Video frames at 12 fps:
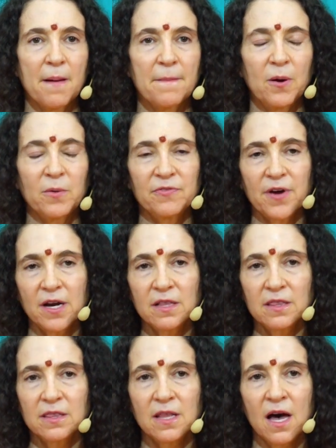But we've got
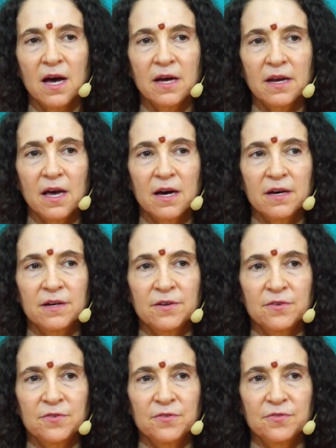a lot
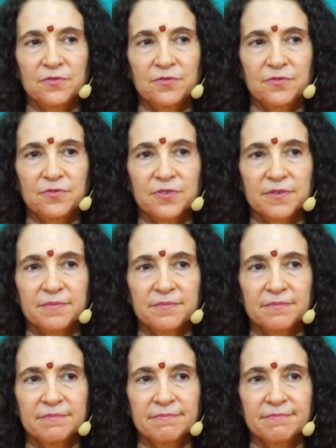of
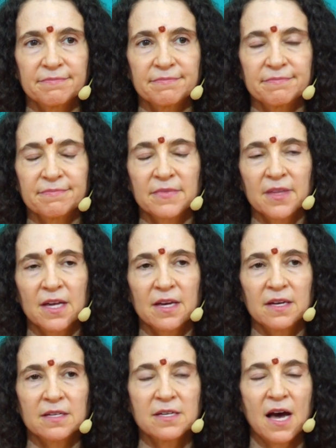
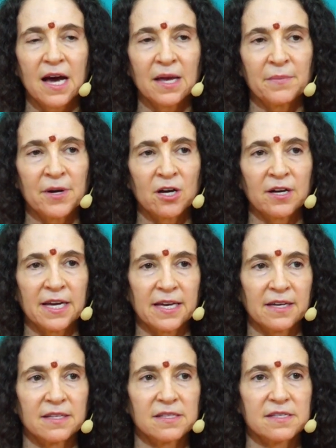time in our
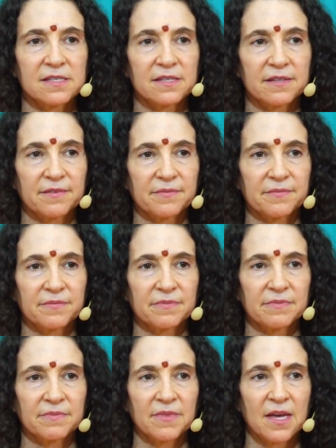hands.
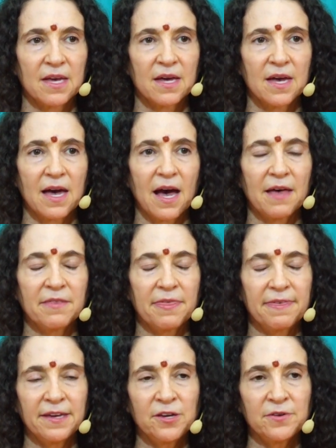And the
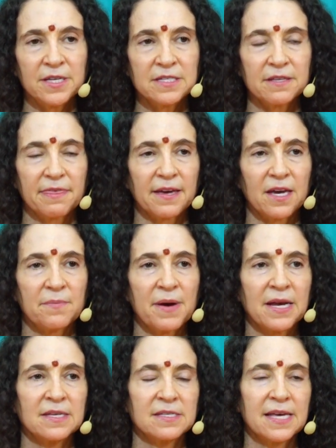thing you need to think
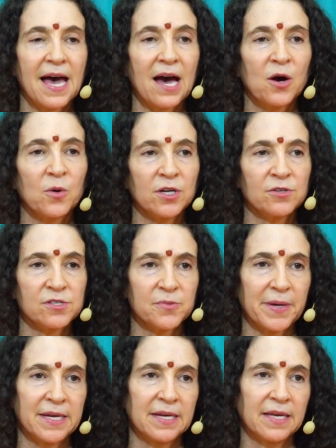about is how are you
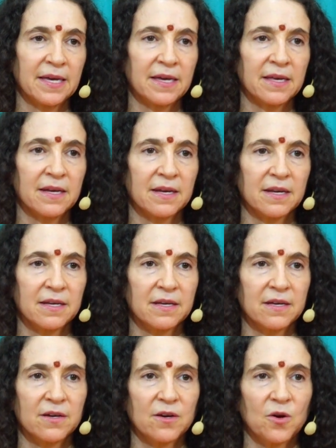spending it?
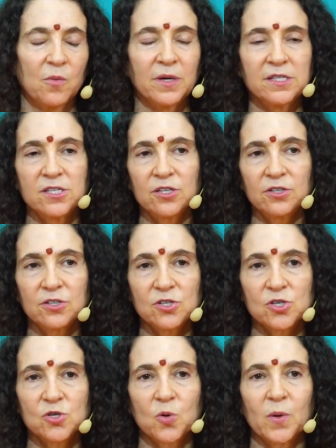What's your
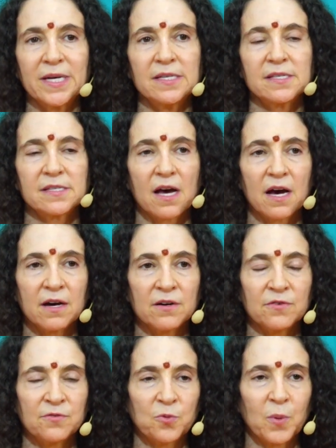choice
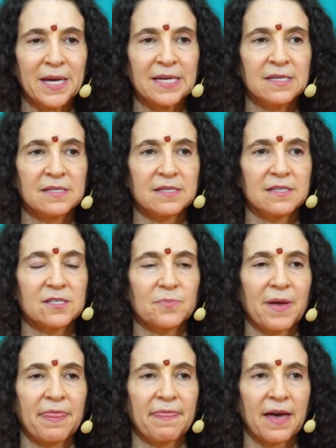of ways to
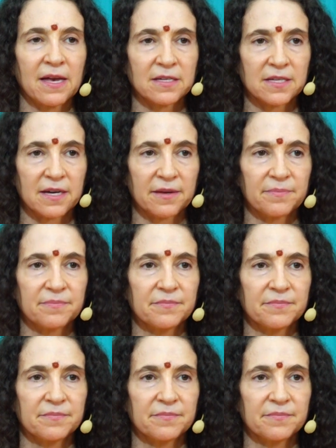spend that time?